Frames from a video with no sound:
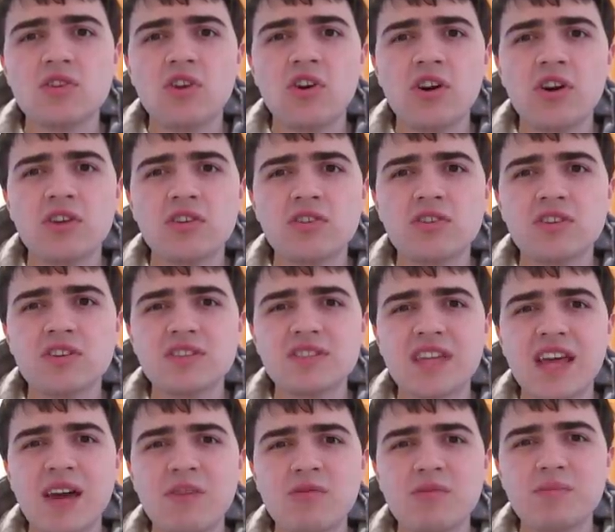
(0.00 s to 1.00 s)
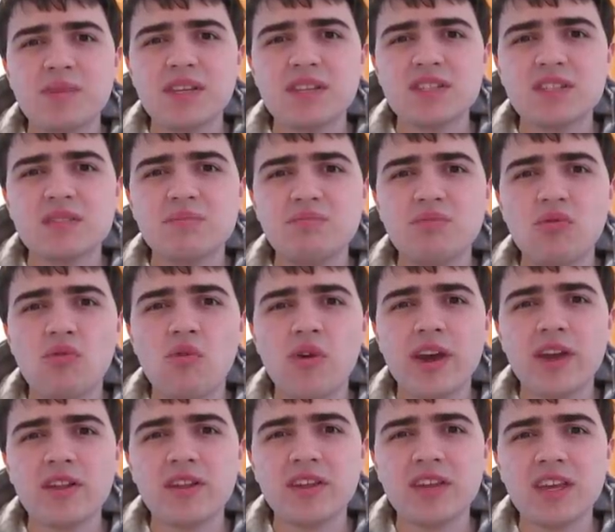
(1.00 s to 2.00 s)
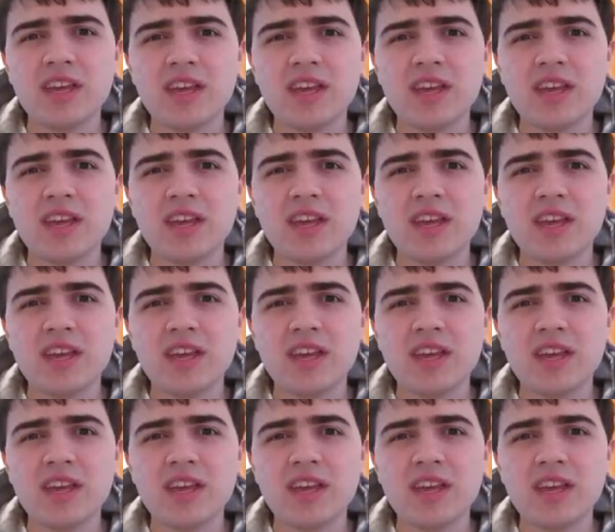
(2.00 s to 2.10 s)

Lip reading: are because that would be spoiling